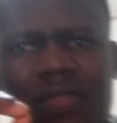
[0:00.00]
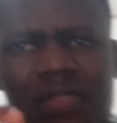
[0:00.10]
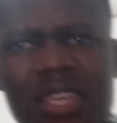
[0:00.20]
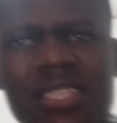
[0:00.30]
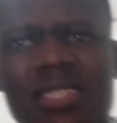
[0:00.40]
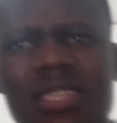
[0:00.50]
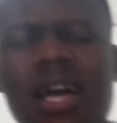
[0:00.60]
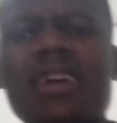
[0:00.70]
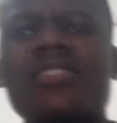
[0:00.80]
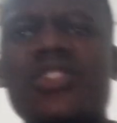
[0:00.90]
This
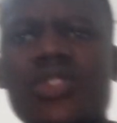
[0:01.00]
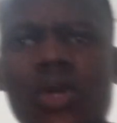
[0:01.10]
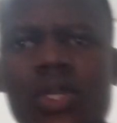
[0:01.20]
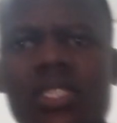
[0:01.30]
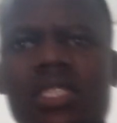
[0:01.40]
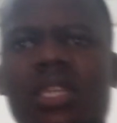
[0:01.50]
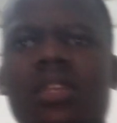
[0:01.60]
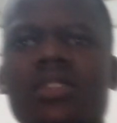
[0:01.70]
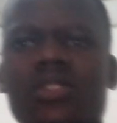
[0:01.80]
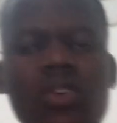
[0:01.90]
has shocked
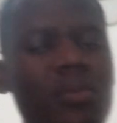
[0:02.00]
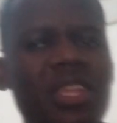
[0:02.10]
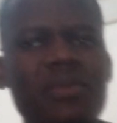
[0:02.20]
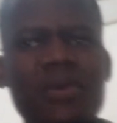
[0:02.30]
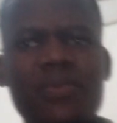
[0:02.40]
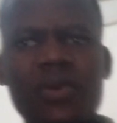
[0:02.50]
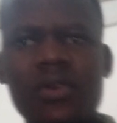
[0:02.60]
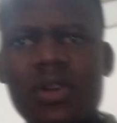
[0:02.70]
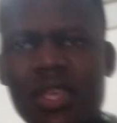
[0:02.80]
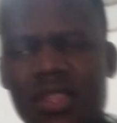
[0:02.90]
so many
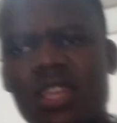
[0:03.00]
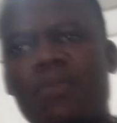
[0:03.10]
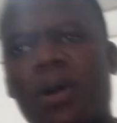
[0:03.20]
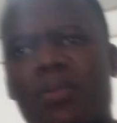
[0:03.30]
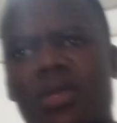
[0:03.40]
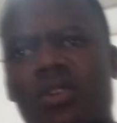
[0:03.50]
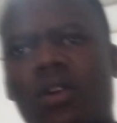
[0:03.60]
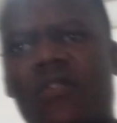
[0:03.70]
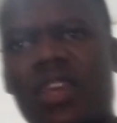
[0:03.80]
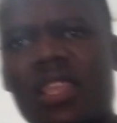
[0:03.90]
people in the Republic
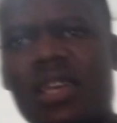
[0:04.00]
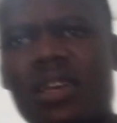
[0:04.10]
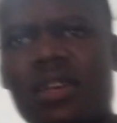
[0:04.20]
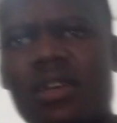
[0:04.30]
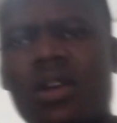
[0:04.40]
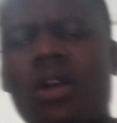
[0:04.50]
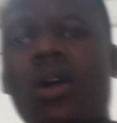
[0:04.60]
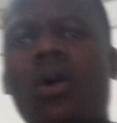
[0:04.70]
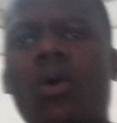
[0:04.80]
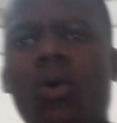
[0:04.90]
of Kenya
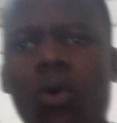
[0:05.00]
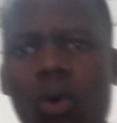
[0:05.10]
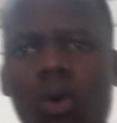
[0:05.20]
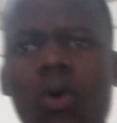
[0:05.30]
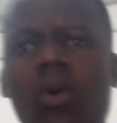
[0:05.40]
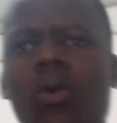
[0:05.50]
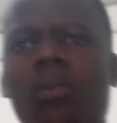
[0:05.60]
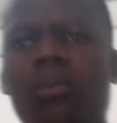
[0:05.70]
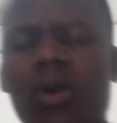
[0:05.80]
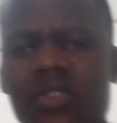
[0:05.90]
who
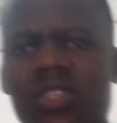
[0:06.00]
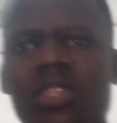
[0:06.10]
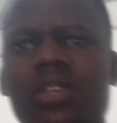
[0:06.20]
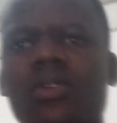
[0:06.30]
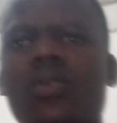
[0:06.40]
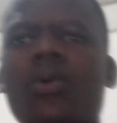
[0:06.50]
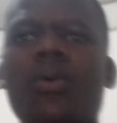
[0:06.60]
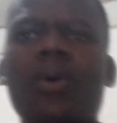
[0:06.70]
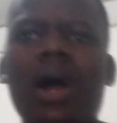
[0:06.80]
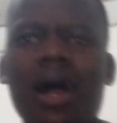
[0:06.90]
mostly
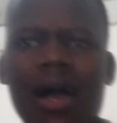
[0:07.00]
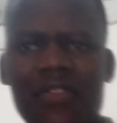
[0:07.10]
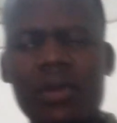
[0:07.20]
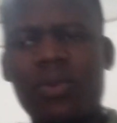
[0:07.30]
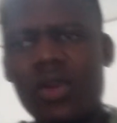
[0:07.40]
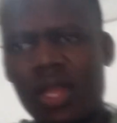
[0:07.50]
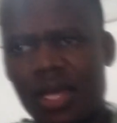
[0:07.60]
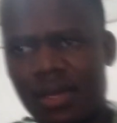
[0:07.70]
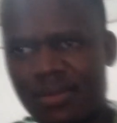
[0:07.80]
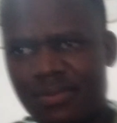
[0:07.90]
were at the
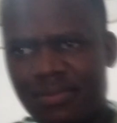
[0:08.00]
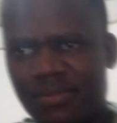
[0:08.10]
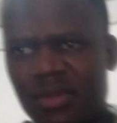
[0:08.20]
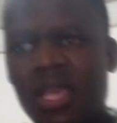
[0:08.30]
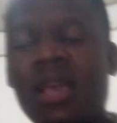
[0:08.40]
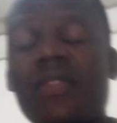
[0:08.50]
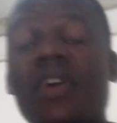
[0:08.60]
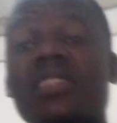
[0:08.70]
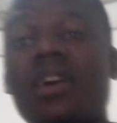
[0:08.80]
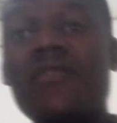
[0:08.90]
border.
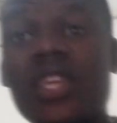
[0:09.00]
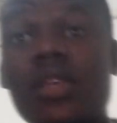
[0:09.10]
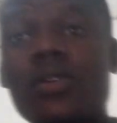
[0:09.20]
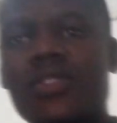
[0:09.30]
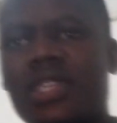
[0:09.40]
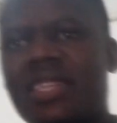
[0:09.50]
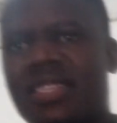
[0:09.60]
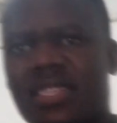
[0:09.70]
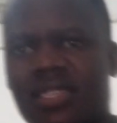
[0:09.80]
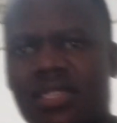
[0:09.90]
There's a video
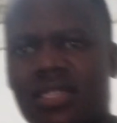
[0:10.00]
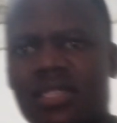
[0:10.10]
trending